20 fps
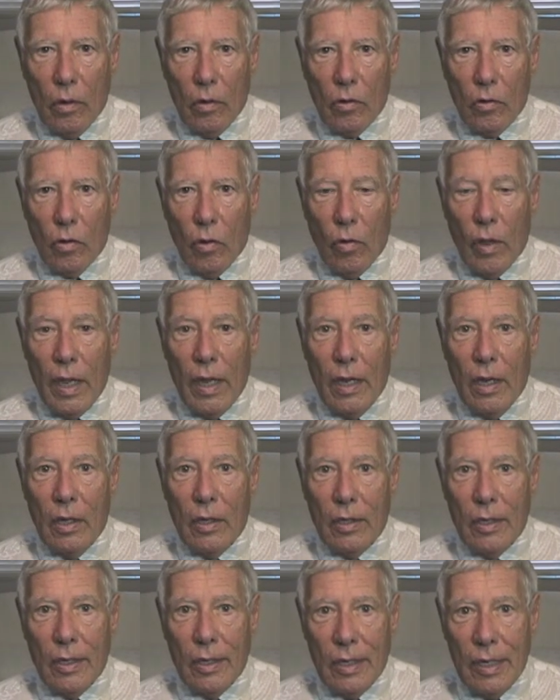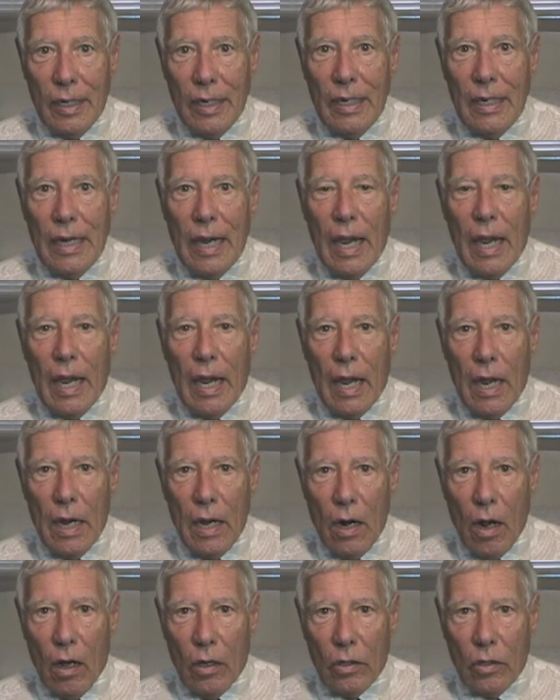so they could see
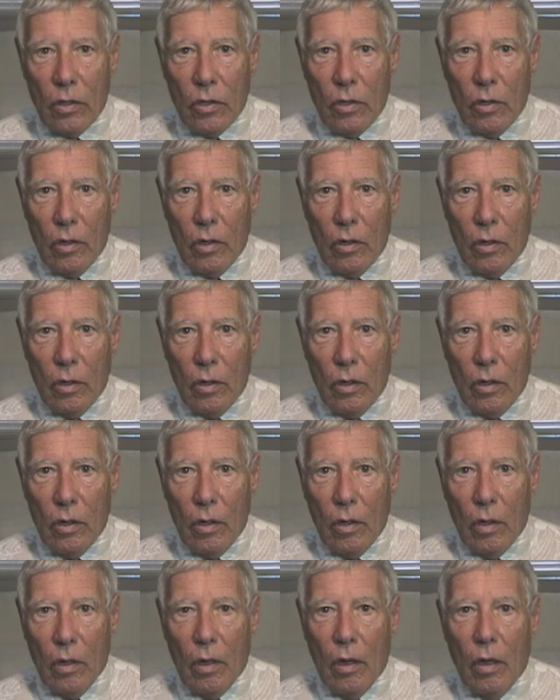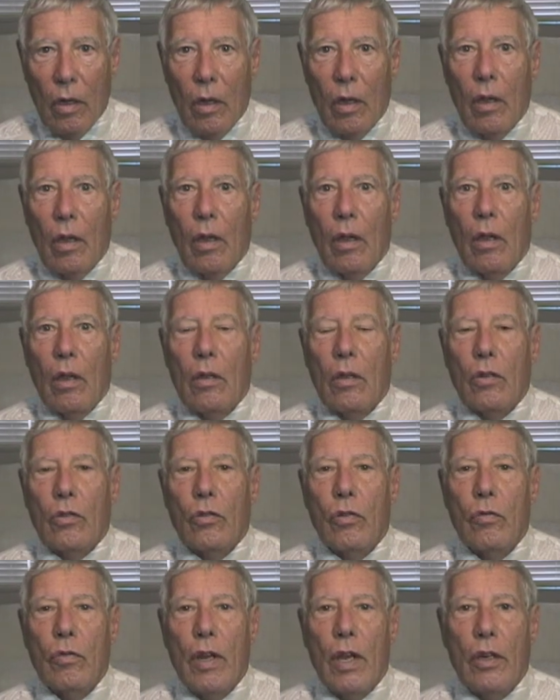in us the
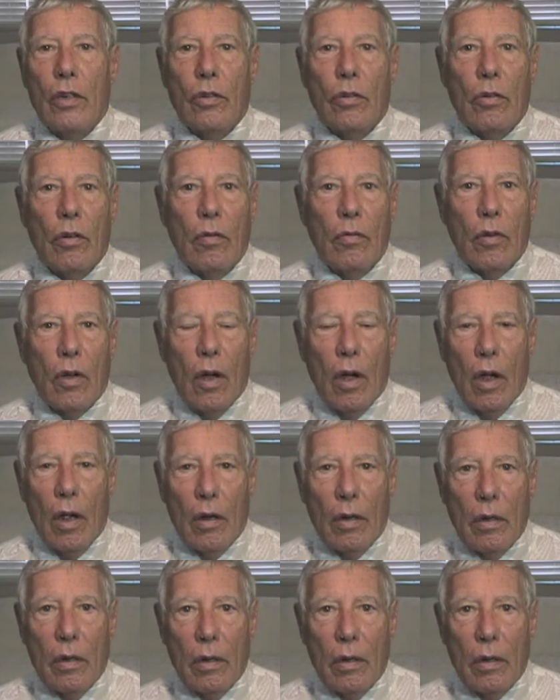true nature of God.